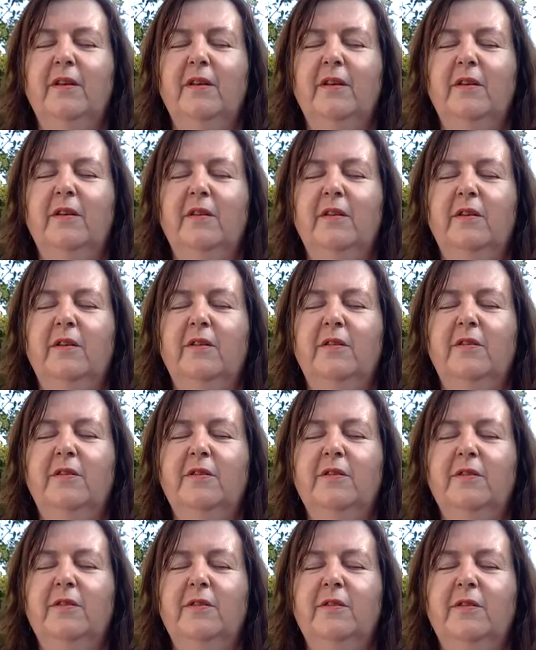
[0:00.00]
your earth
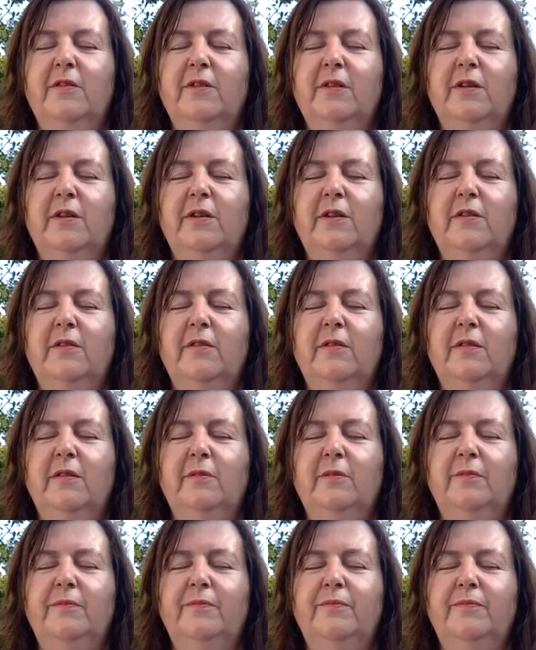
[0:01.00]
star chakra.
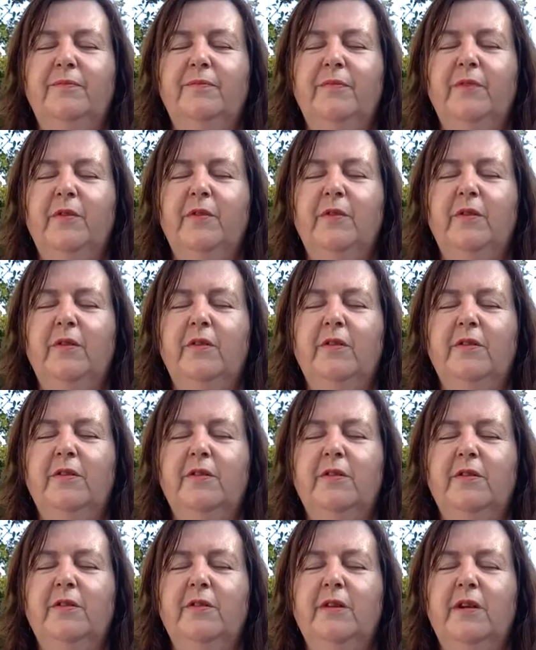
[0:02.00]
Your earth
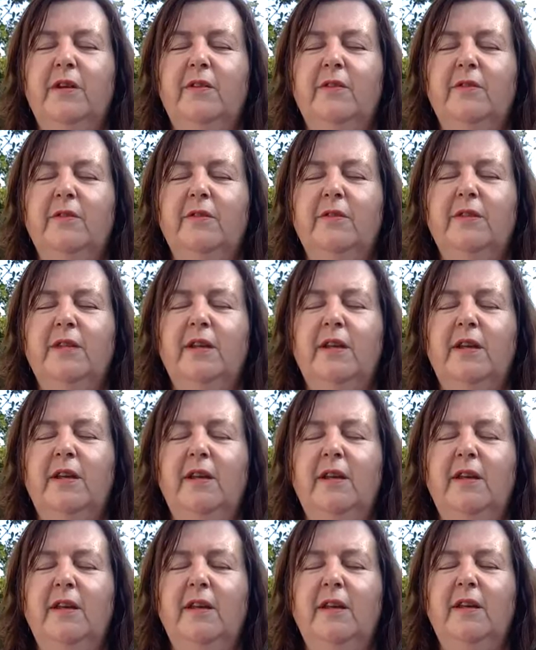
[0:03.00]
star chakra just
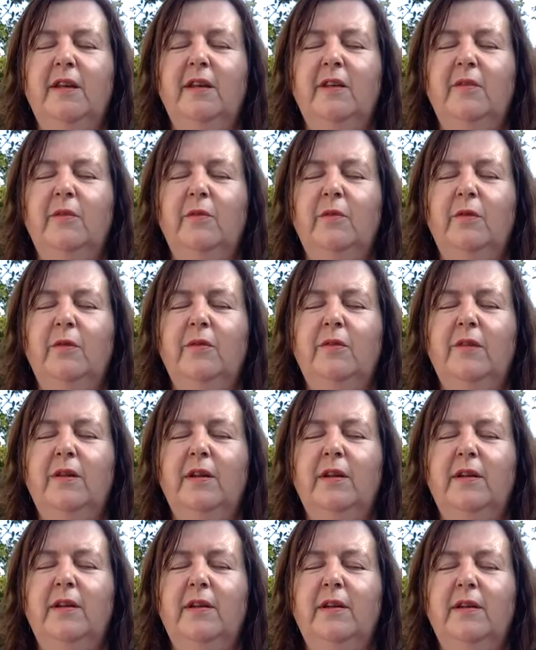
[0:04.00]
taking in all of that
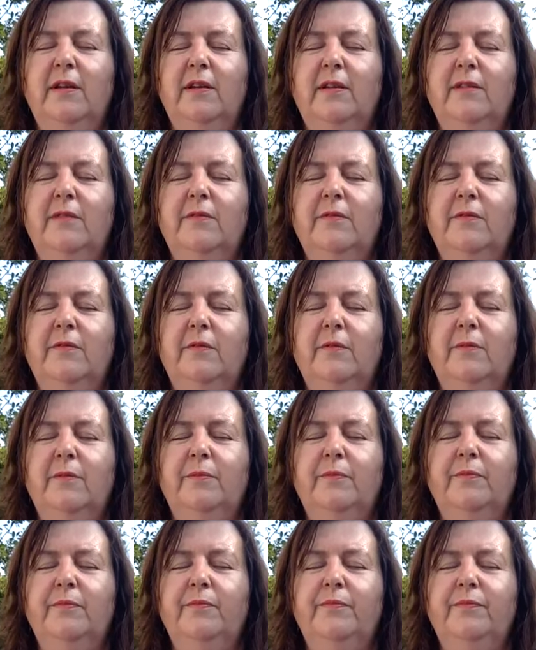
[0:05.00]
light from
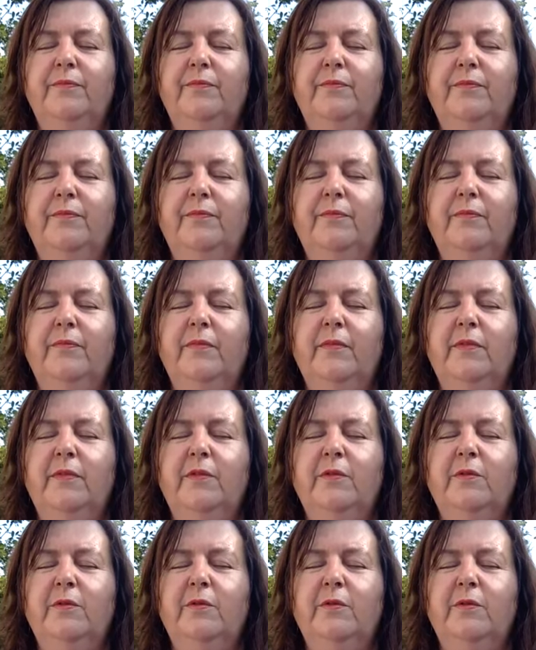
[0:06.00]

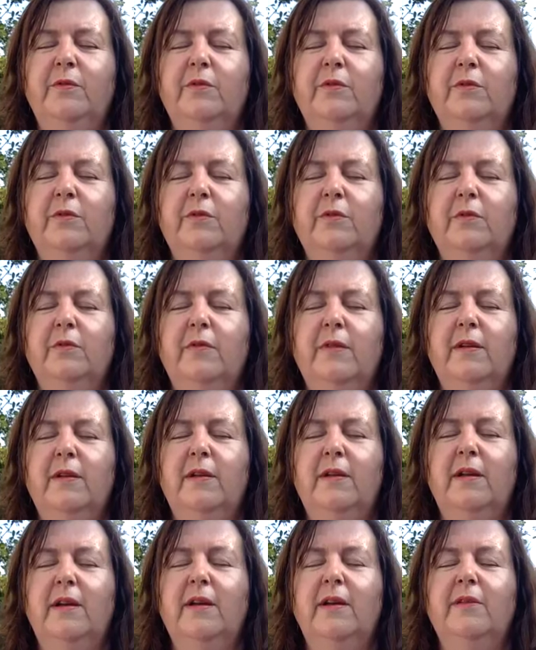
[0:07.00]
source, all of that
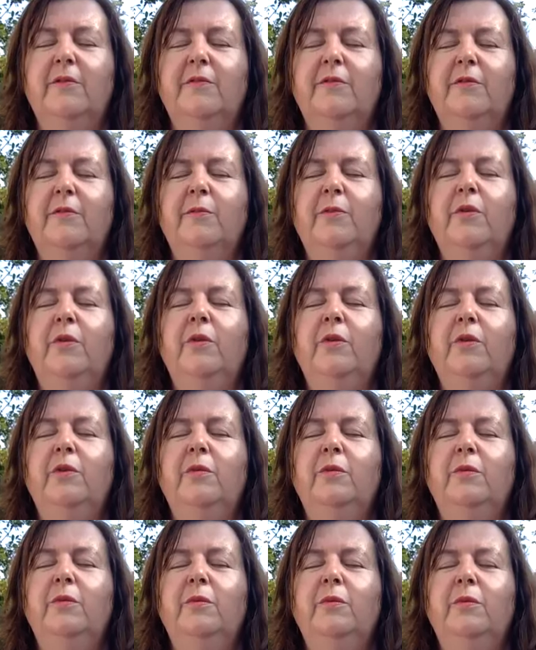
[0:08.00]
light from you,